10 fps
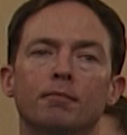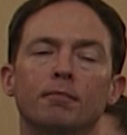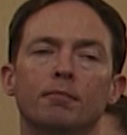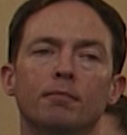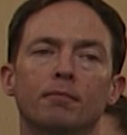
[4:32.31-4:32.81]

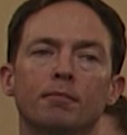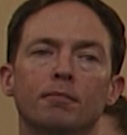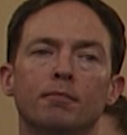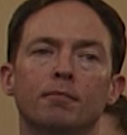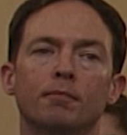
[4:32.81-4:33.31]

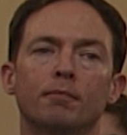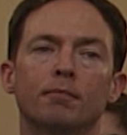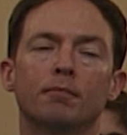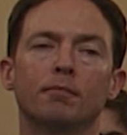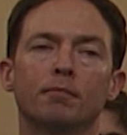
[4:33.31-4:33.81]

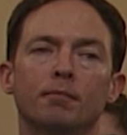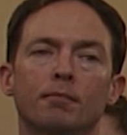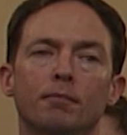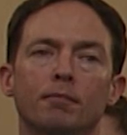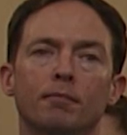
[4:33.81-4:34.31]

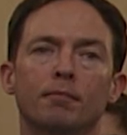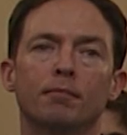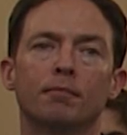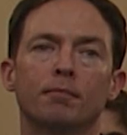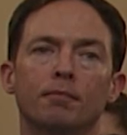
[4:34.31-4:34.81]

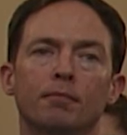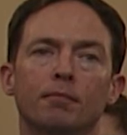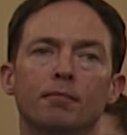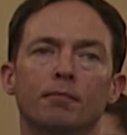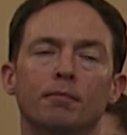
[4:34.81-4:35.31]

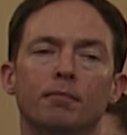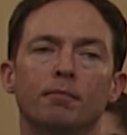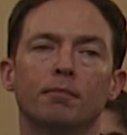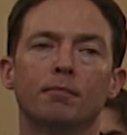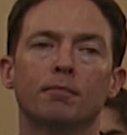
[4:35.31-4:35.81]

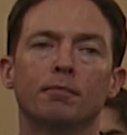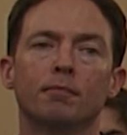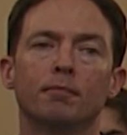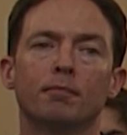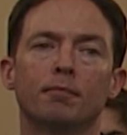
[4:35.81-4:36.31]

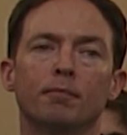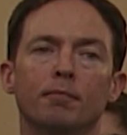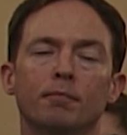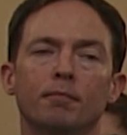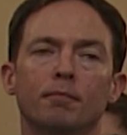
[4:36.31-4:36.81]

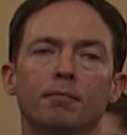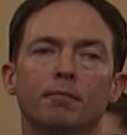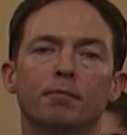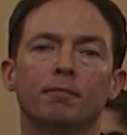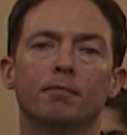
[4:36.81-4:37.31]

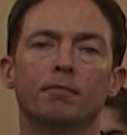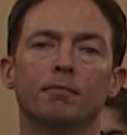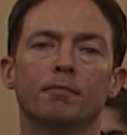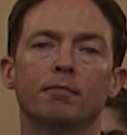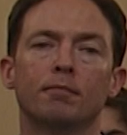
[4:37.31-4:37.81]

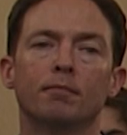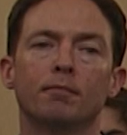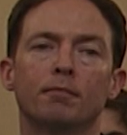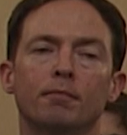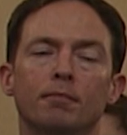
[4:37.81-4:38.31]

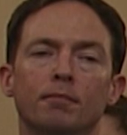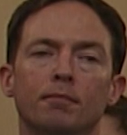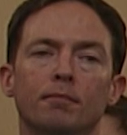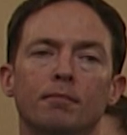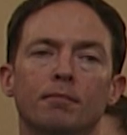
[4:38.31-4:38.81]

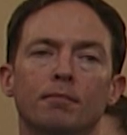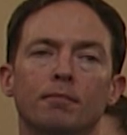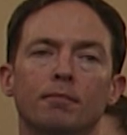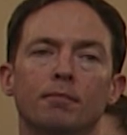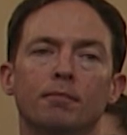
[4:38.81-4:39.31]

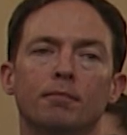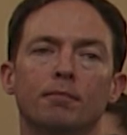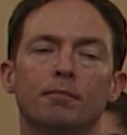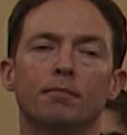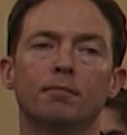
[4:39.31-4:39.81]

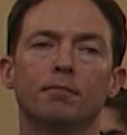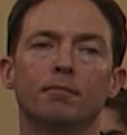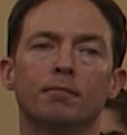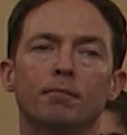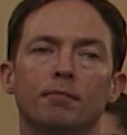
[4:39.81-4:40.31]
The person shown says nothing.